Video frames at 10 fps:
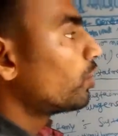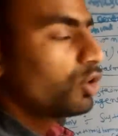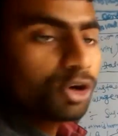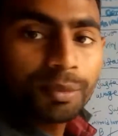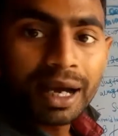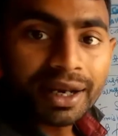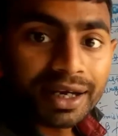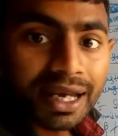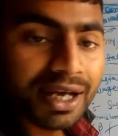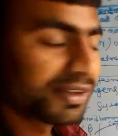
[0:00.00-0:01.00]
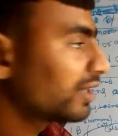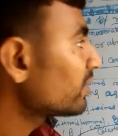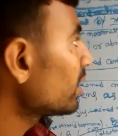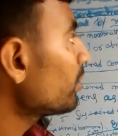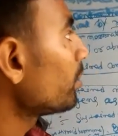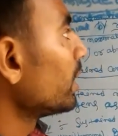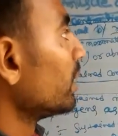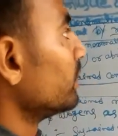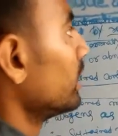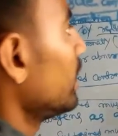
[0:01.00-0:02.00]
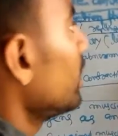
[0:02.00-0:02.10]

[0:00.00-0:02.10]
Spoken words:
followed by relaxation phase